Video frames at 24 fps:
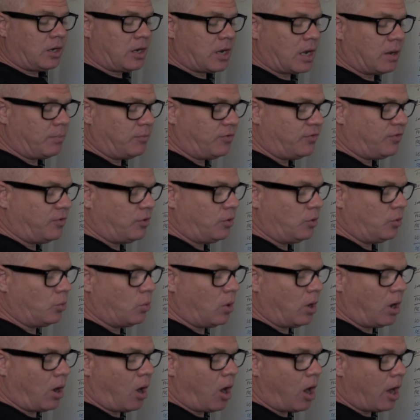comes to
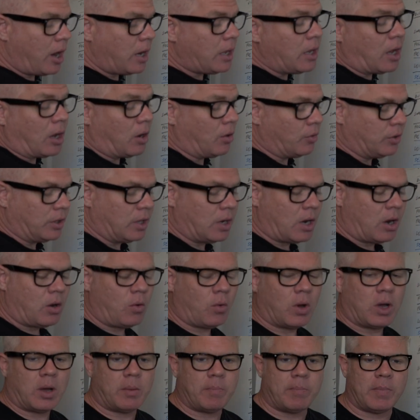audio. You
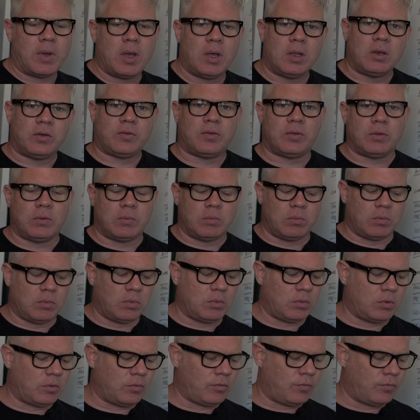know,
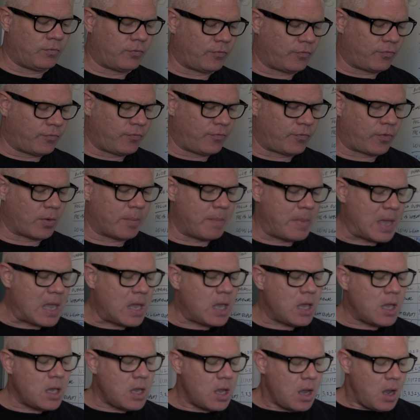for
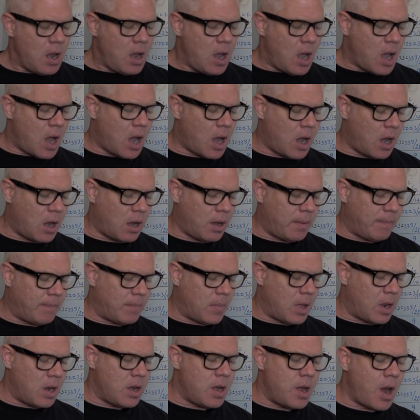me,
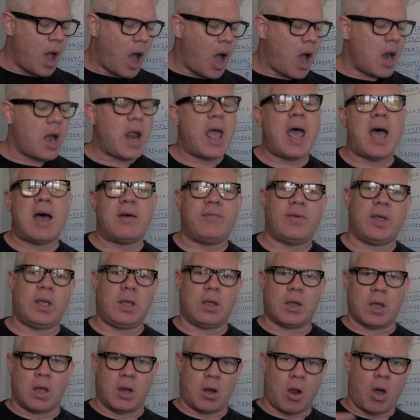not
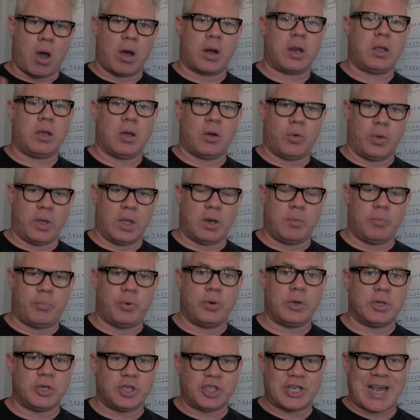having an audio
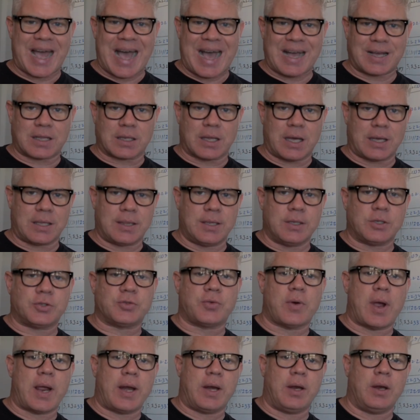input jack like this
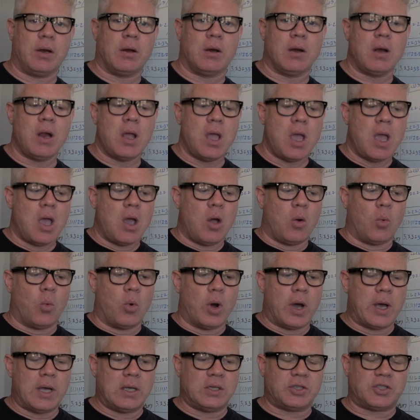right here
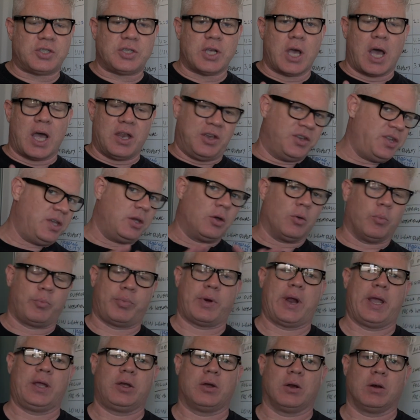was a deal
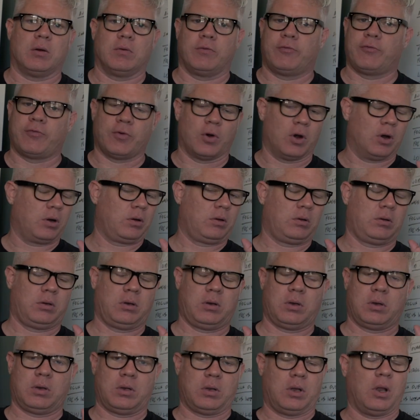breaker. For
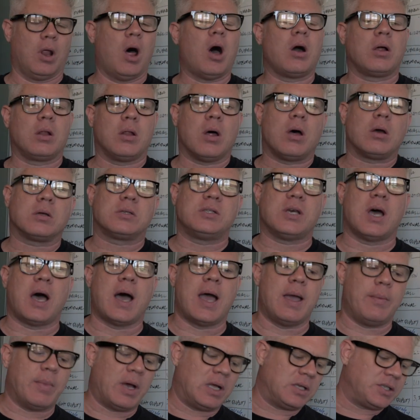a long
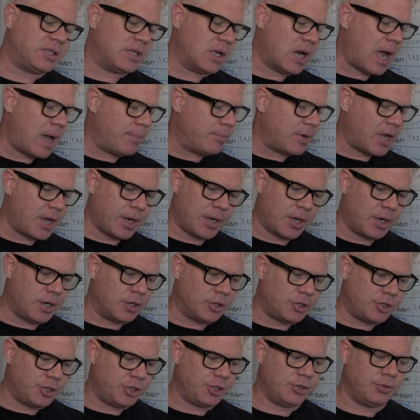time, I said, I'm not going
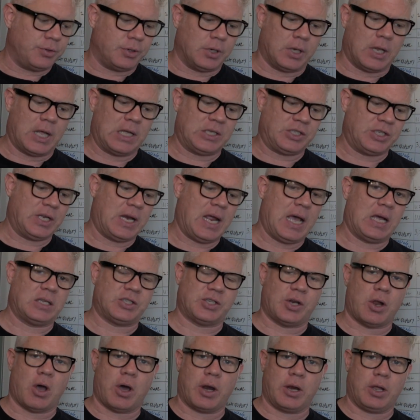to shoot unless it
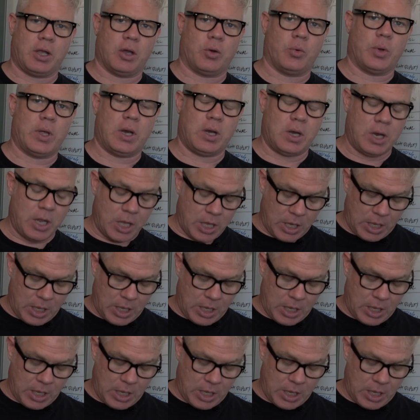has an audio in